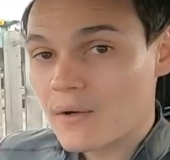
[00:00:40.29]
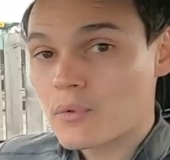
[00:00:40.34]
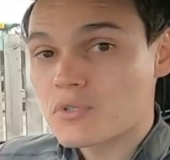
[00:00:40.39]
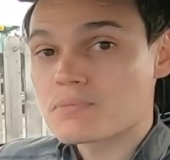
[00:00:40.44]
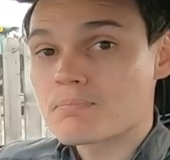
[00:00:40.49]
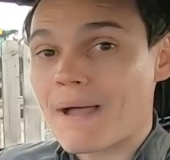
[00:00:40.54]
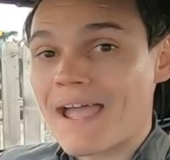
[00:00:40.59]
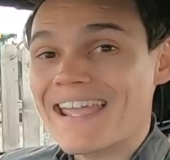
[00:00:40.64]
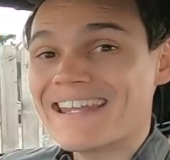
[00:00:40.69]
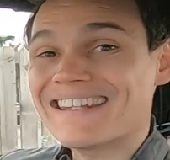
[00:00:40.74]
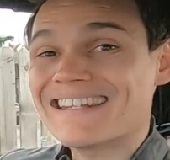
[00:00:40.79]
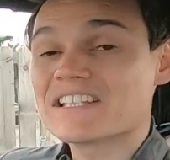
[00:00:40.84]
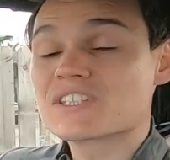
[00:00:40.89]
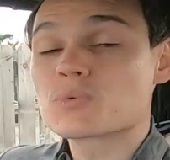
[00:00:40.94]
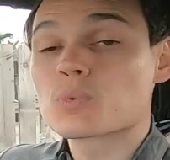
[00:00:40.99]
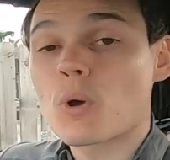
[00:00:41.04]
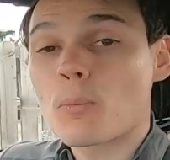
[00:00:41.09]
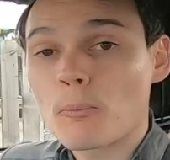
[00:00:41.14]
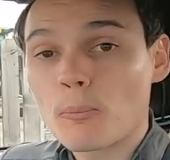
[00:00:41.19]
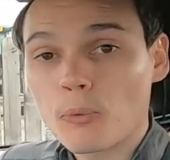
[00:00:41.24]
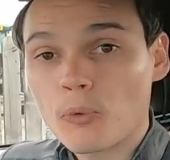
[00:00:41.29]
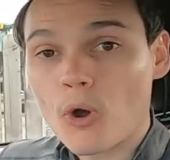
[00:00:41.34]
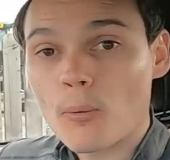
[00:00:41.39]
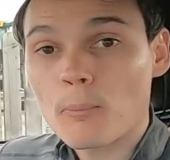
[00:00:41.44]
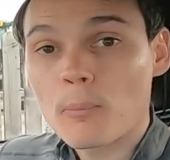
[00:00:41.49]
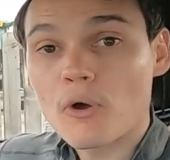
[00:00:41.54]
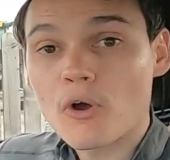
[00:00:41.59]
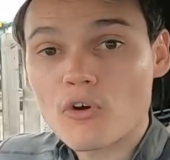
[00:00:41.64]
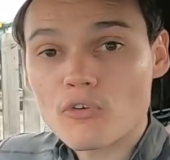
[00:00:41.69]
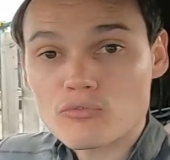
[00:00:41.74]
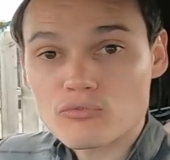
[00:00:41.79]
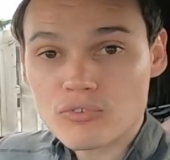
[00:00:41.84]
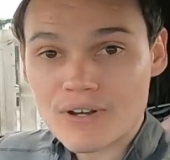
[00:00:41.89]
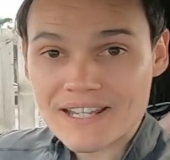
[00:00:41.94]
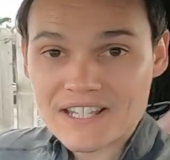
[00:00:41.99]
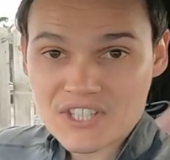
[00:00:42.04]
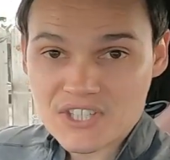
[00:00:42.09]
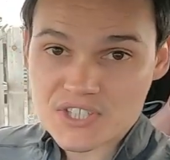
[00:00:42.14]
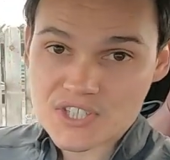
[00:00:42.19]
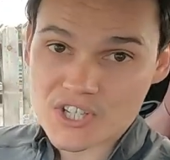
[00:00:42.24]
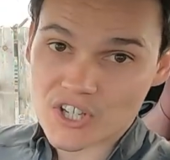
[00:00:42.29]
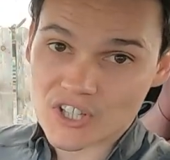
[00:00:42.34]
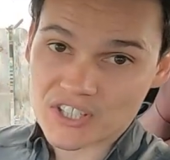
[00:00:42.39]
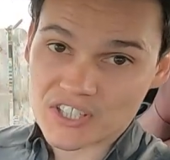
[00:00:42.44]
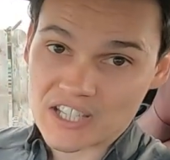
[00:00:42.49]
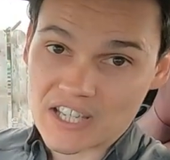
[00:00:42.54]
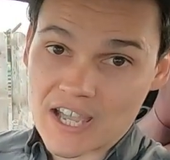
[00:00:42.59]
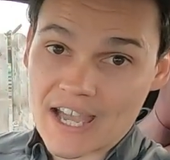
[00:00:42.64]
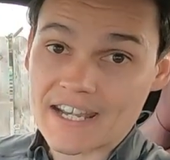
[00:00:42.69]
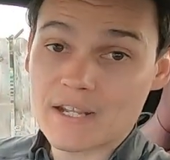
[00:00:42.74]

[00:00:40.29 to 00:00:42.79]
it was made into a proper race circuit,